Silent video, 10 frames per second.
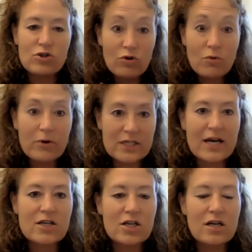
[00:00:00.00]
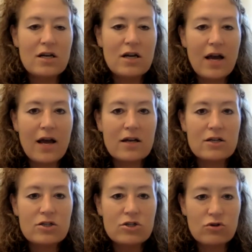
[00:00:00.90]
protection and
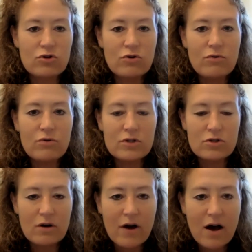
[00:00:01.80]
true sort of